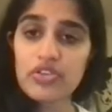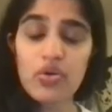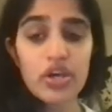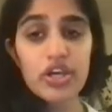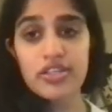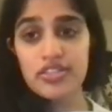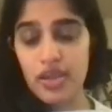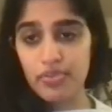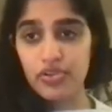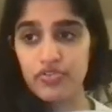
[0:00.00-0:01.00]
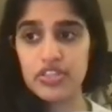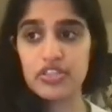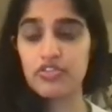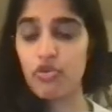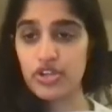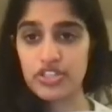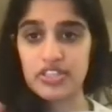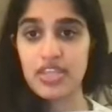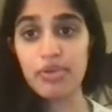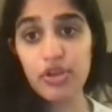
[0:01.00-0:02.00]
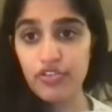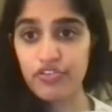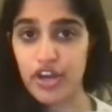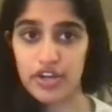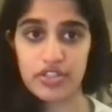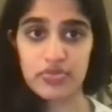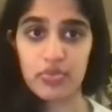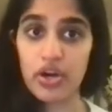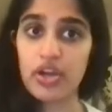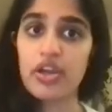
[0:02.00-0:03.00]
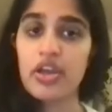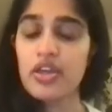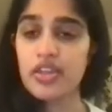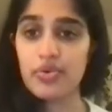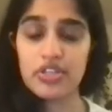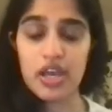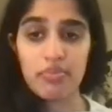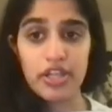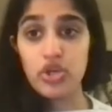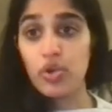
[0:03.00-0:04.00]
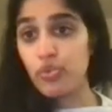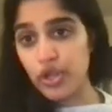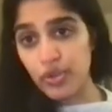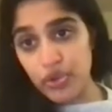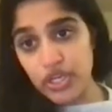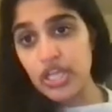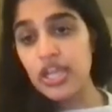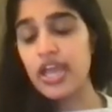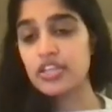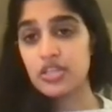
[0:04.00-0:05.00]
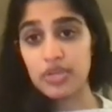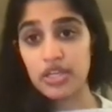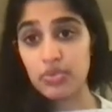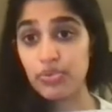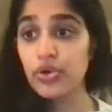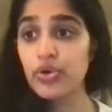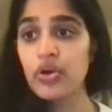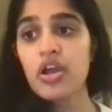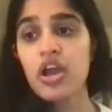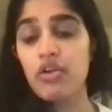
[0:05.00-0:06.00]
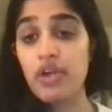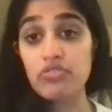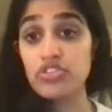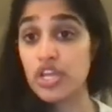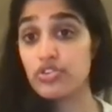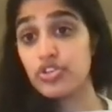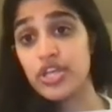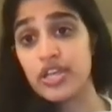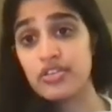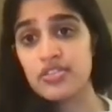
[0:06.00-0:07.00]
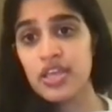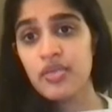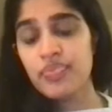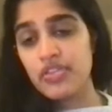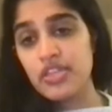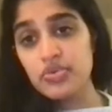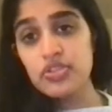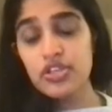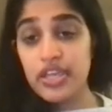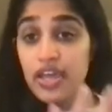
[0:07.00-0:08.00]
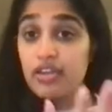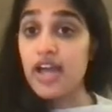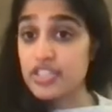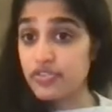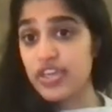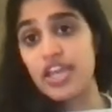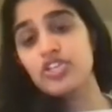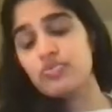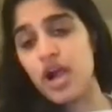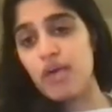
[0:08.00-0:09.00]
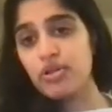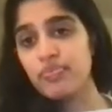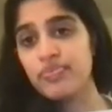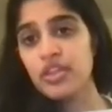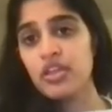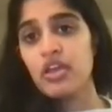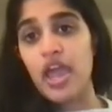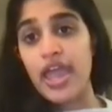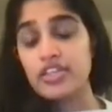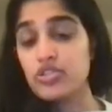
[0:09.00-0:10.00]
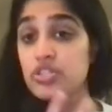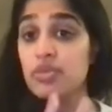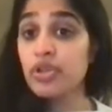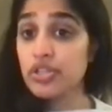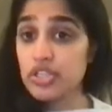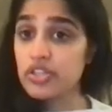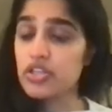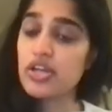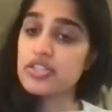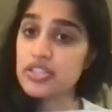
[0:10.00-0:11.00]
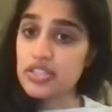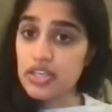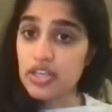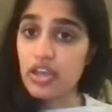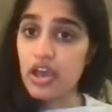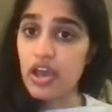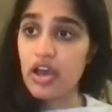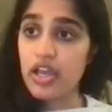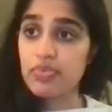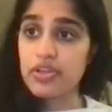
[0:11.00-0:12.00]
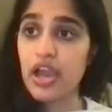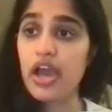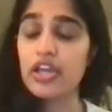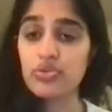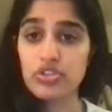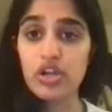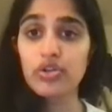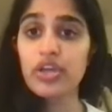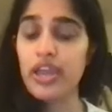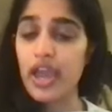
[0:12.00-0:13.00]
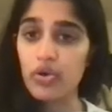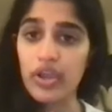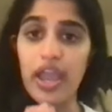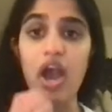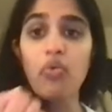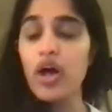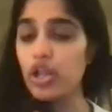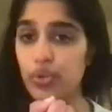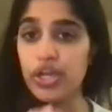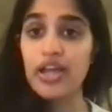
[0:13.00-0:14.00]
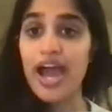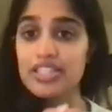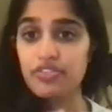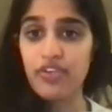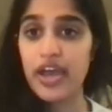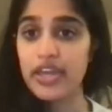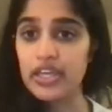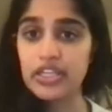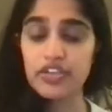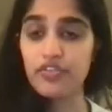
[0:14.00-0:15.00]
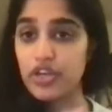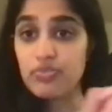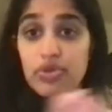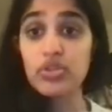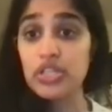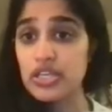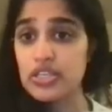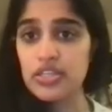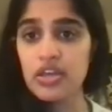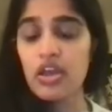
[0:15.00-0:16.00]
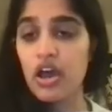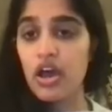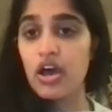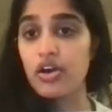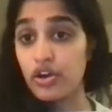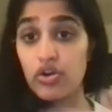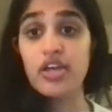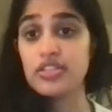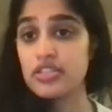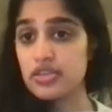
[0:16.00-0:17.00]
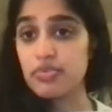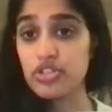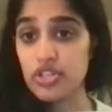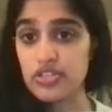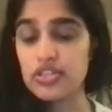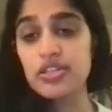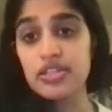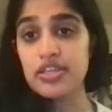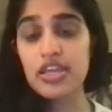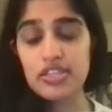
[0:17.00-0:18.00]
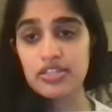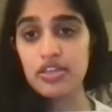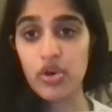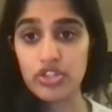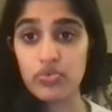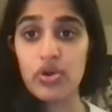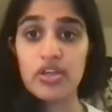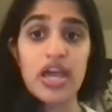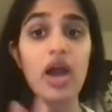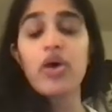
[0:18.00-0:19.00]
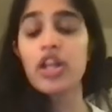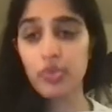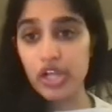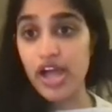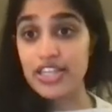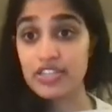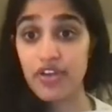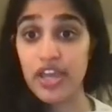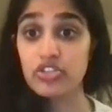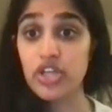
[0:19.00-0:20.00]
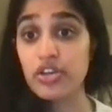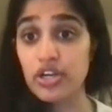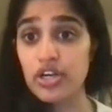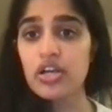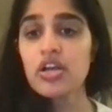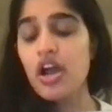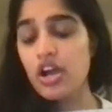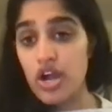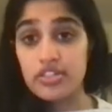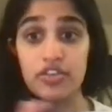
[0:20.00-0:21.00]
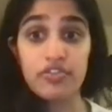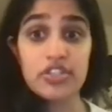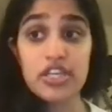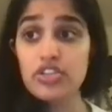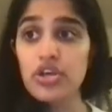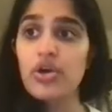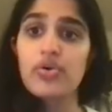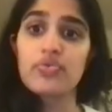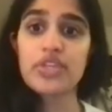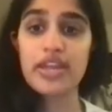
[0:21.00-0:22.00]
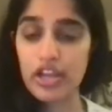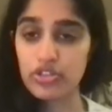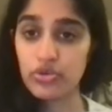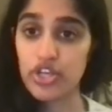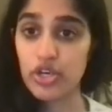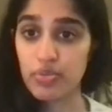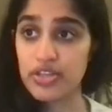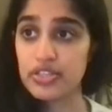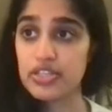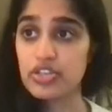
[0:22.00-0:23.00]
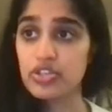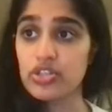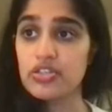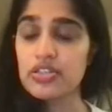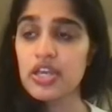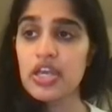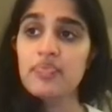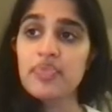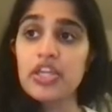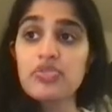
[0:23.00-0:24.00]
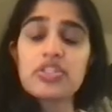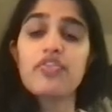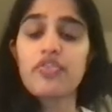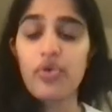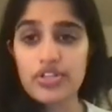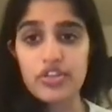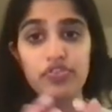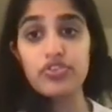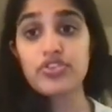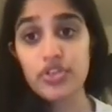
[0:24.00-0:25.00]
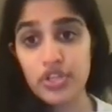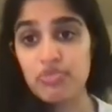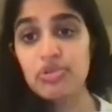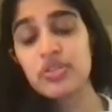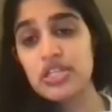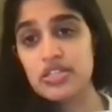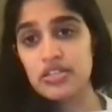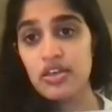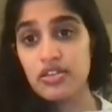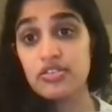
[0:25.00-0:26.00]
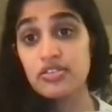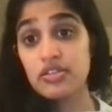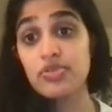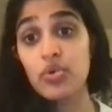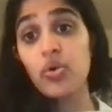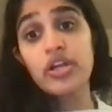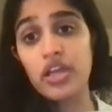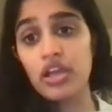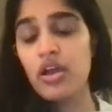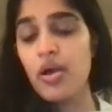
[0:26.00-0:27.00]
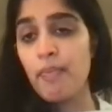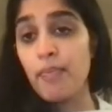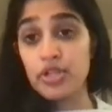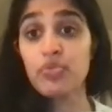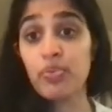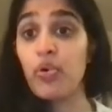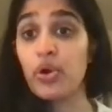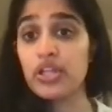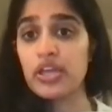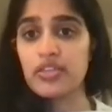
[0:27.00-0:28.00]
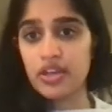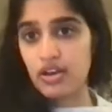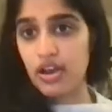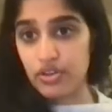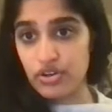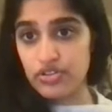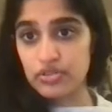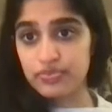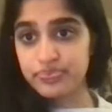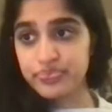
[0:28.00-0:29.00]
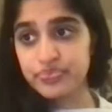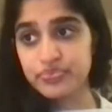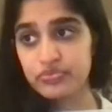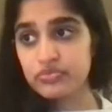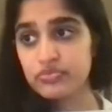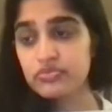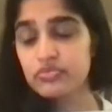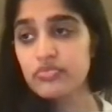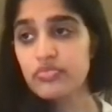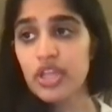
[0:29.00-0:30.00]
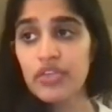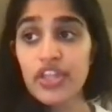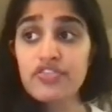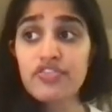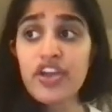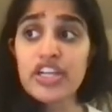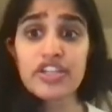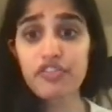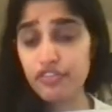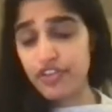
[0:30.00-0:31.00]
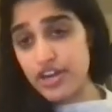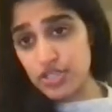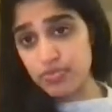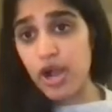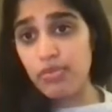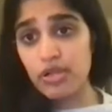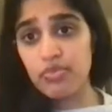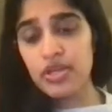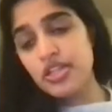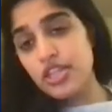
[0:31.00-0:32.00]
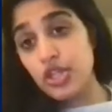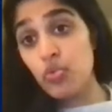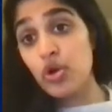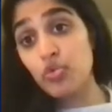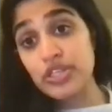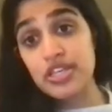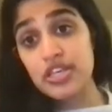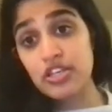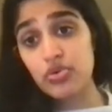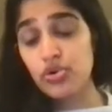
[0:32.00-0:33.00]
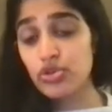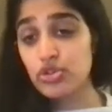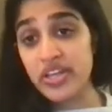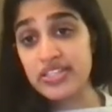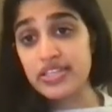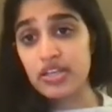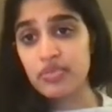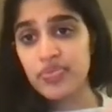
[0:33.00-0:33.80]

So a good example of this is, of course, the seminal fairness work that was done by Job Willem-Weeney and Timnit Gebru around gender shades. And this was looking at a classification problem. And so similar to the toxicity API, you start looking at, okay, how well are we classifying different communities across these images? And in this case, the question was, how well are we classifying gender across different skin tones and actual gender presentations? And you see, of course, that for certain communities, the systems are working much more poorly than in others. That's a very different fairness problem than the one we see in Google Translate.